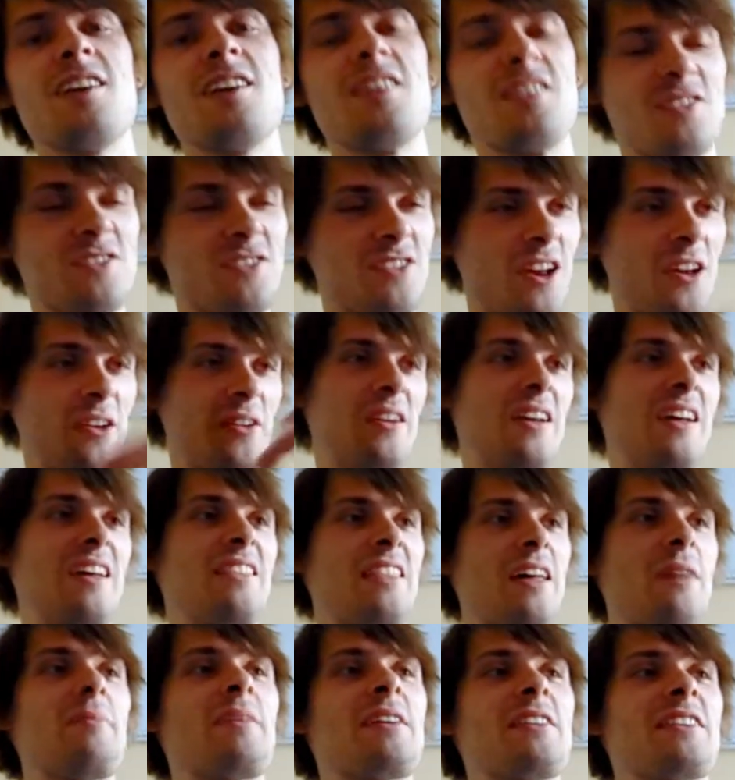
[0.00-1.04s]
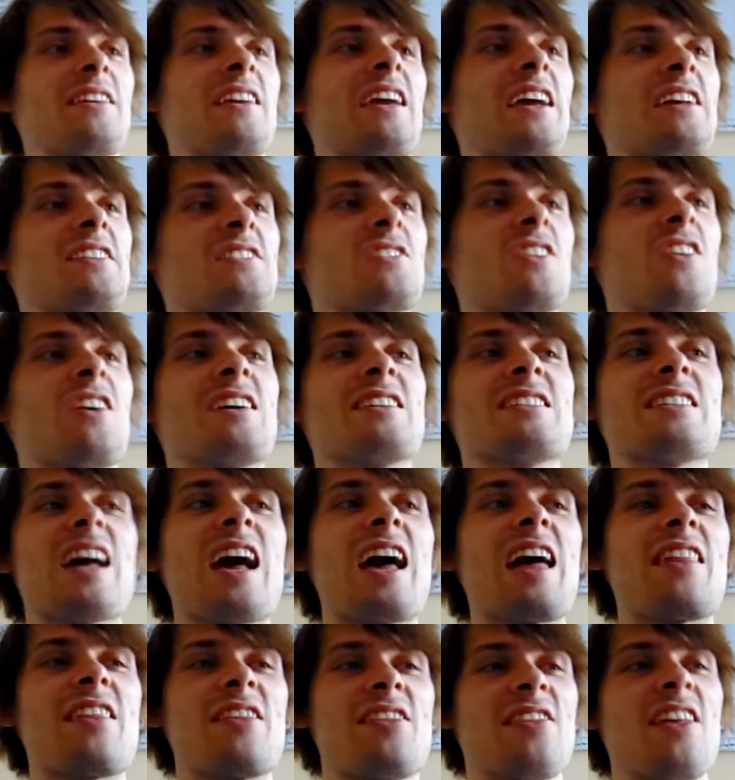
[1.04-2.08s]
So, that being the case, guys,
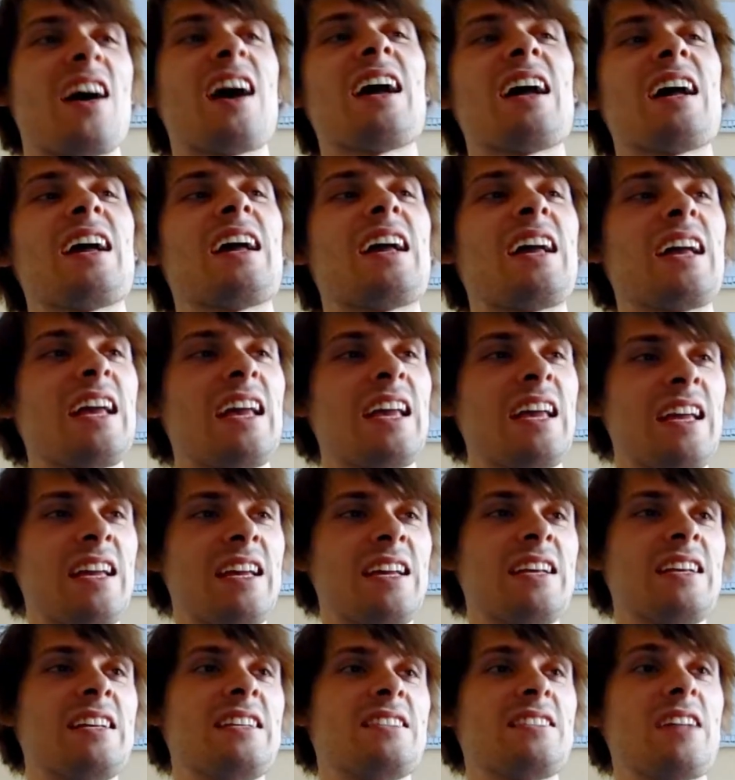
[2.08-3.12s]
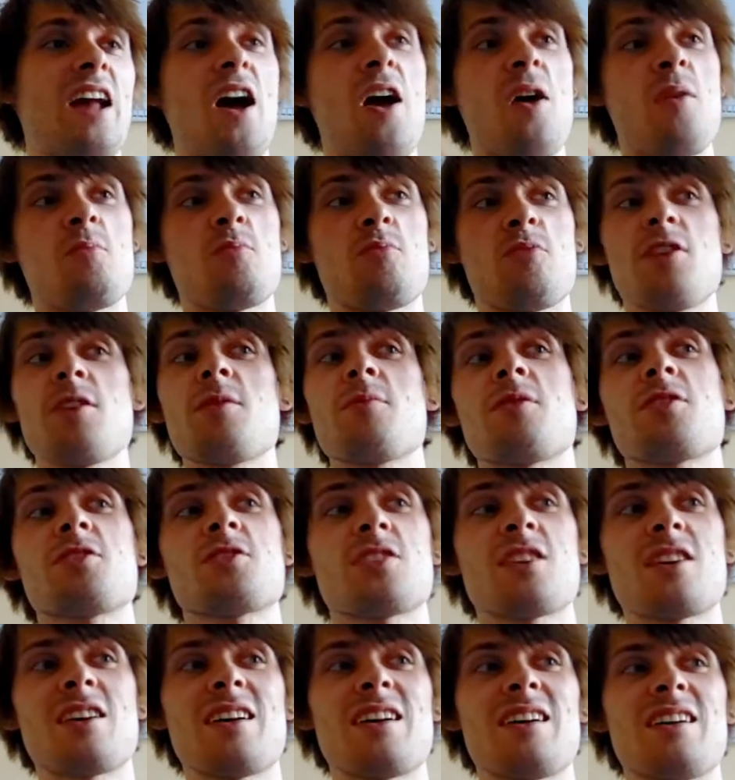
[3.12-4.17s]
that is pretty
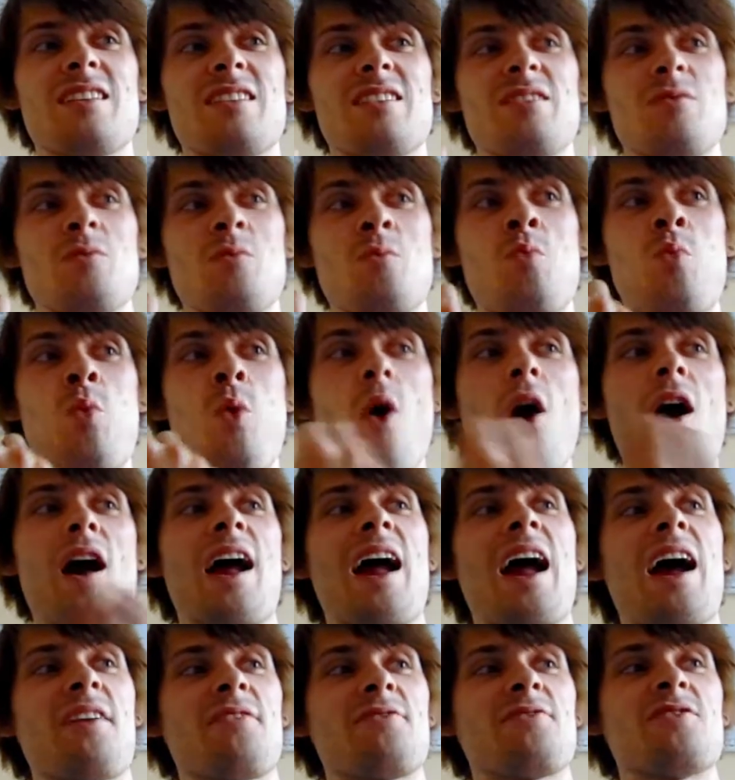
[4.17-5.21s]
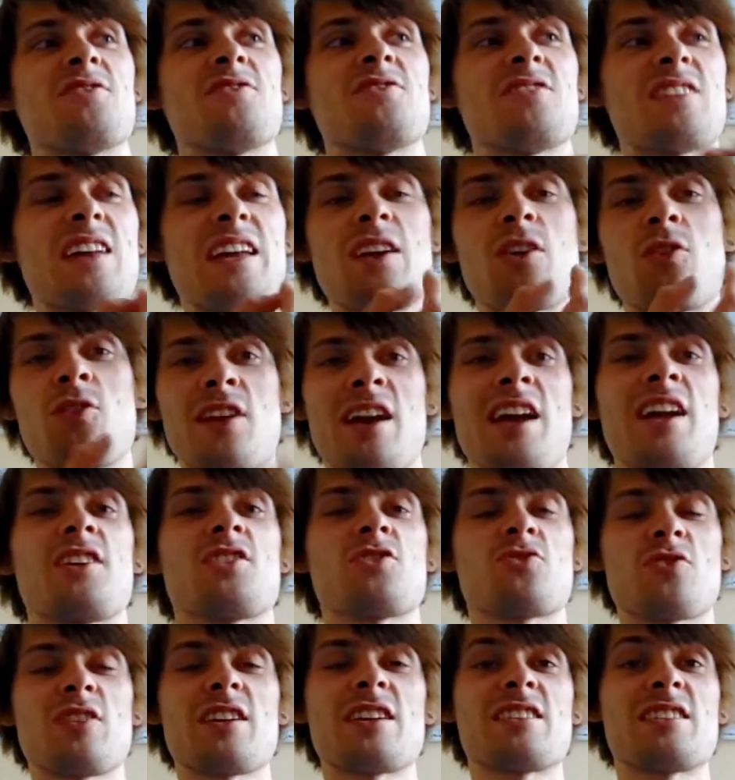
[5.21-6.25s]
much what I have to say on
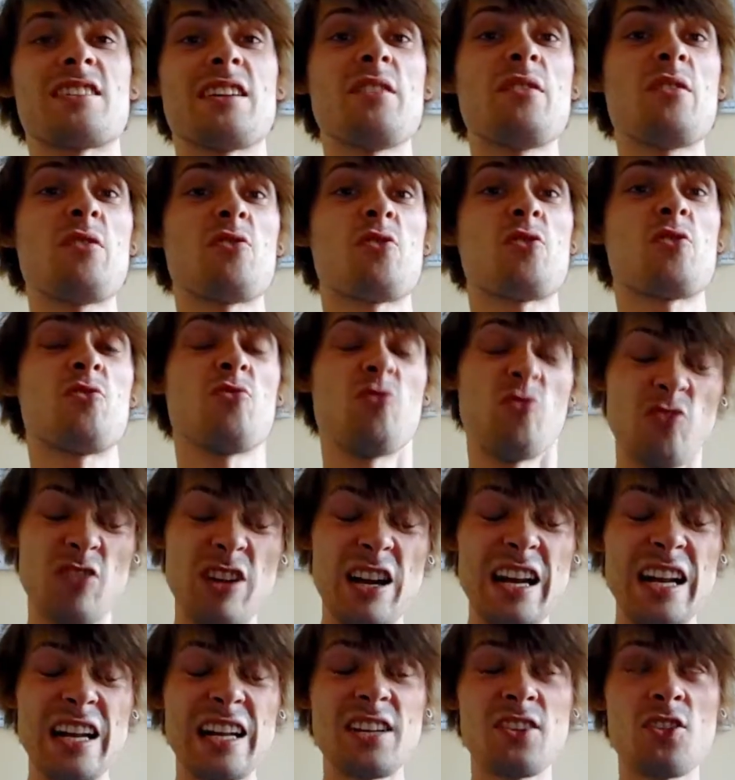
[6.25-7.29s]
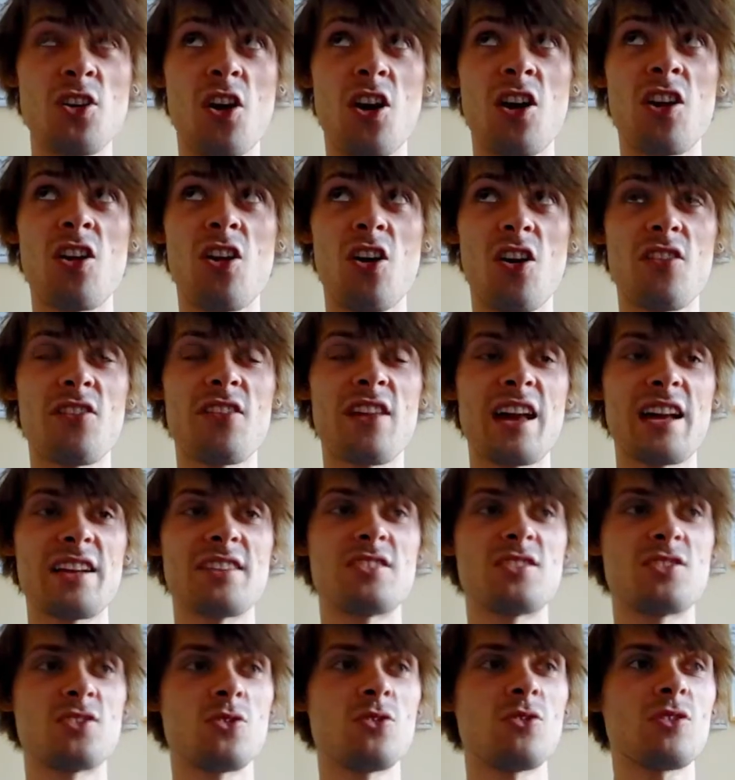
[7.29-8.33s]
X-Drake's devil fruit. Really not a lot there
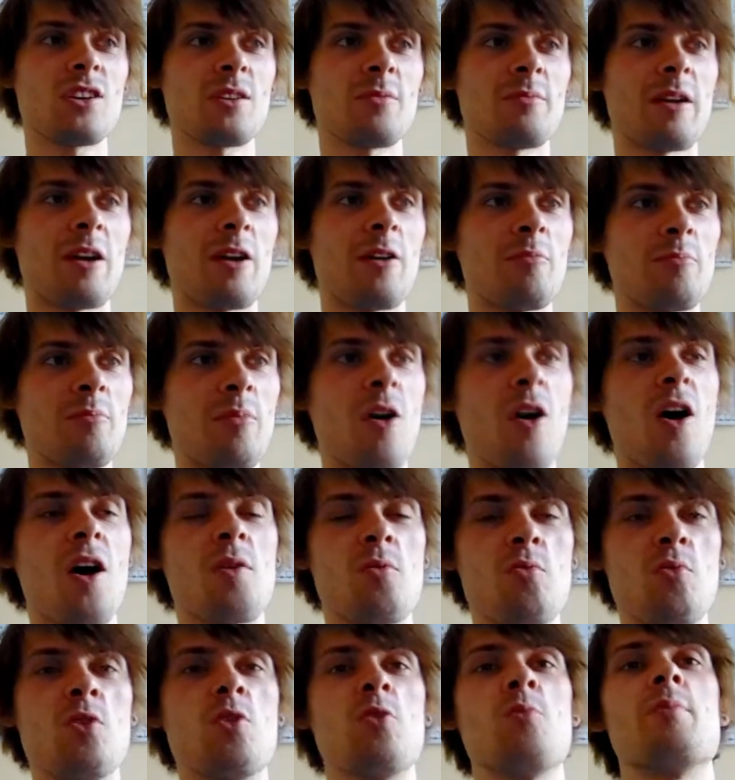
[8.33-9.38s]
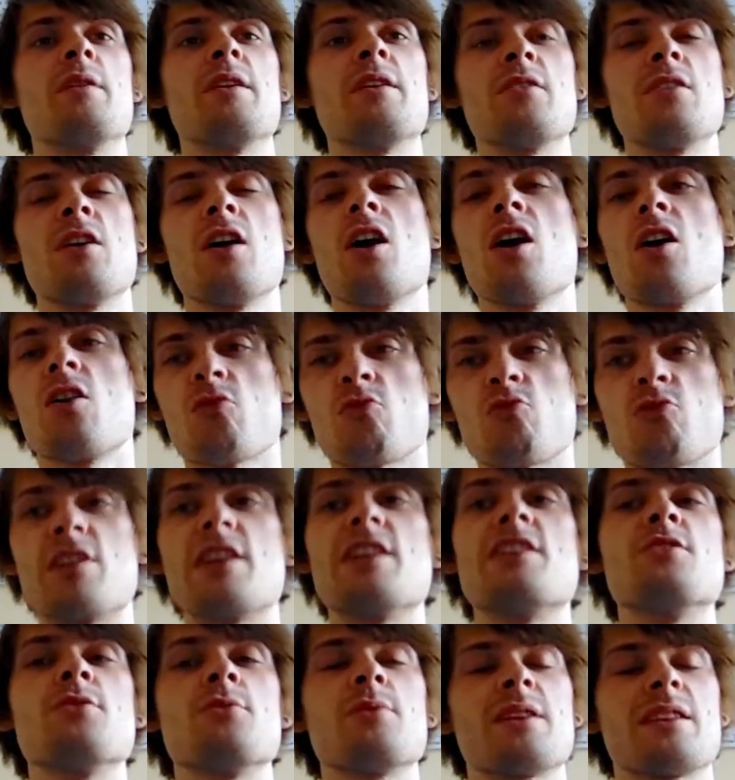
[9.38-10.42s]
to talk about, but I will be
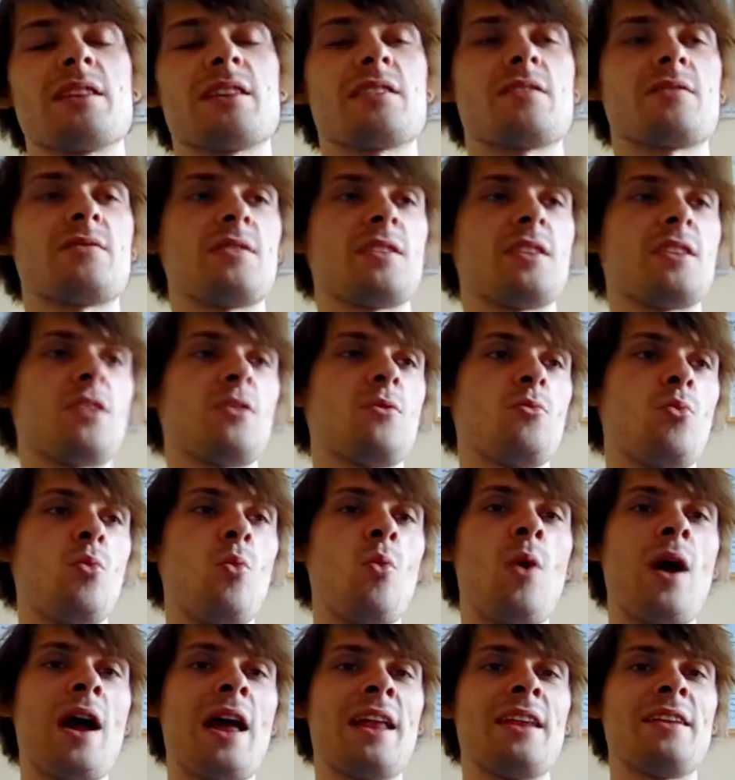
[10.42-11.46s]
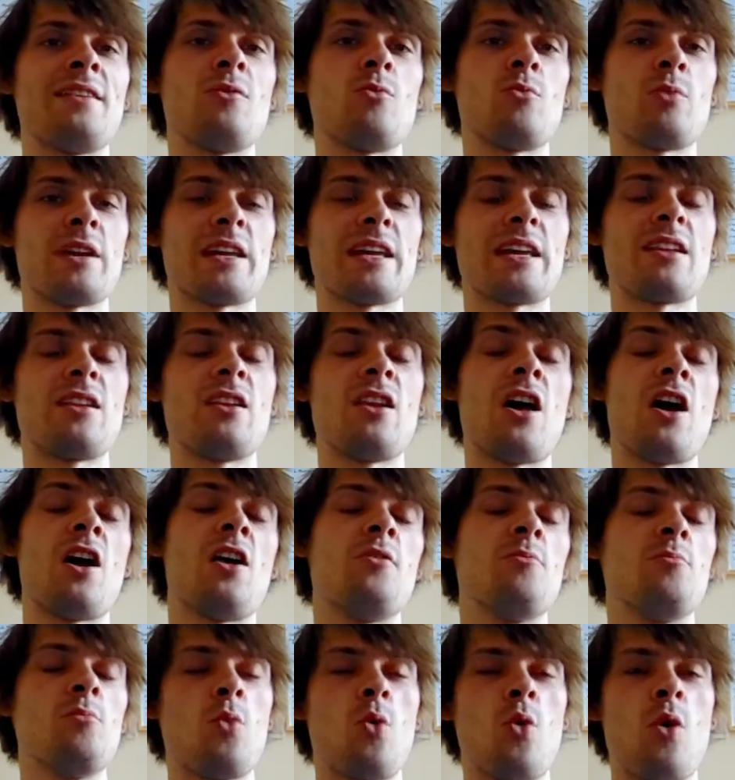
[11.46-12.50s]
redoing this video when we can
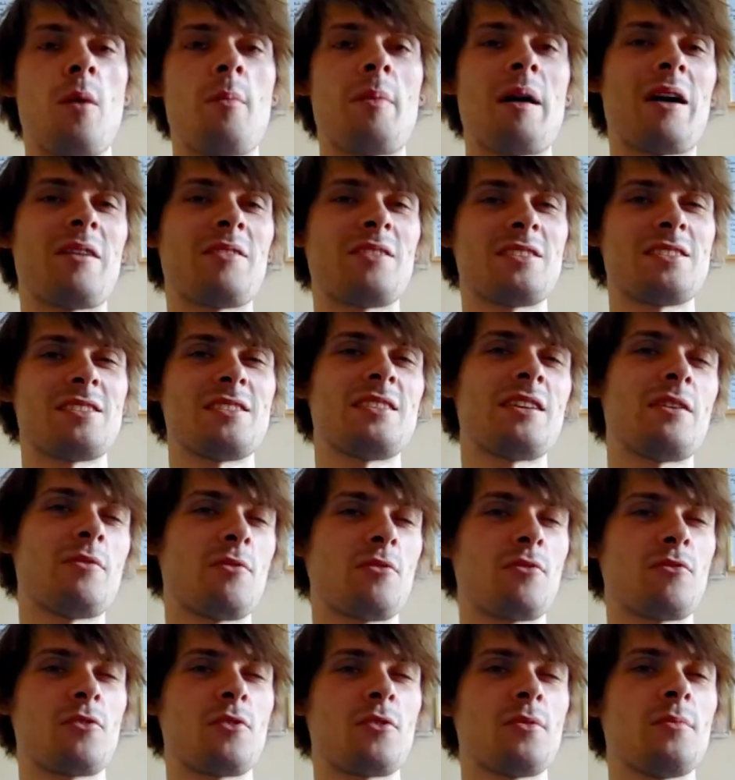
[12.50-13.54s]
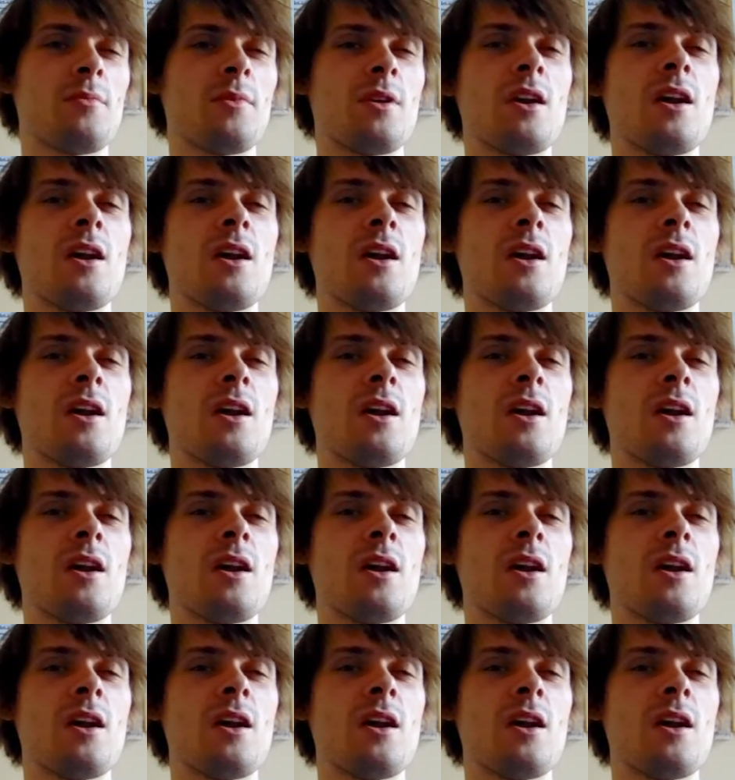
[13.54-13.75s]
learn more about this devil fruit.